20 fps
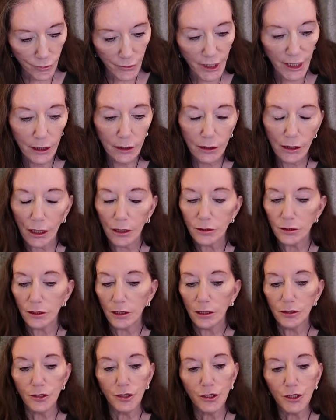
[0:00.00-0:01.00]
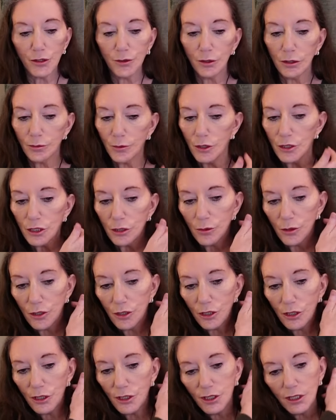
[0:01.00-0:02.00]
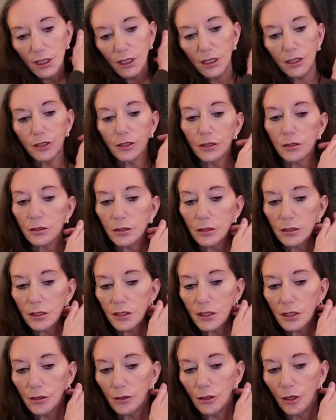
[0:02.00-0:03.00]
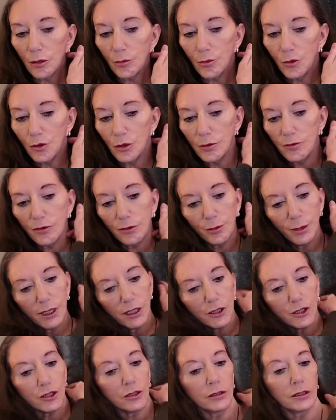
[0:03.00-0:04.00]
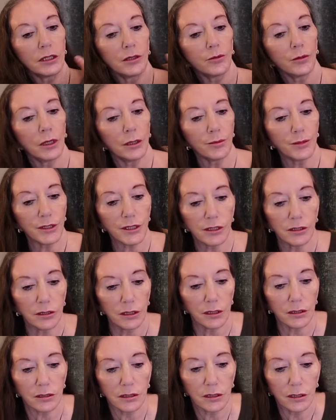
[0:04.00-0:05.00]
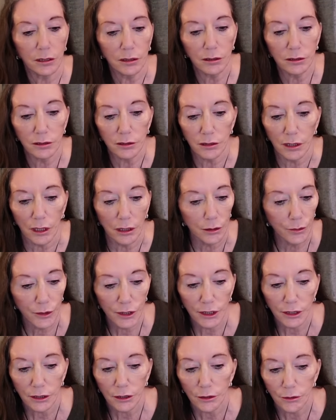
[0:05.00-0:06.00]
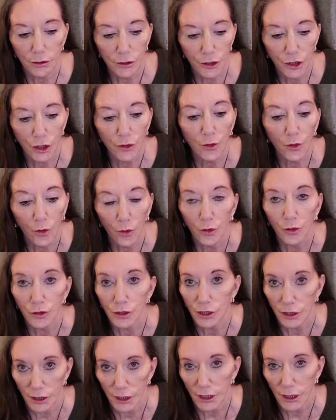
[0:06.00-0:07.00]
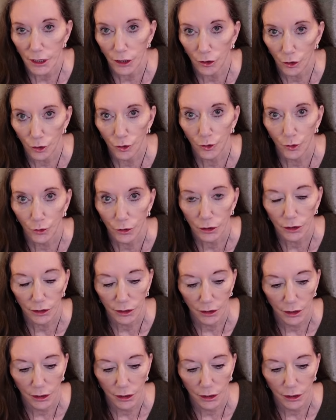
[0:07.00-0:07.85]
yeah, I just wrote what I wanted to say to you, that there's a lot more information on their website, and I would encourage you all to take a look.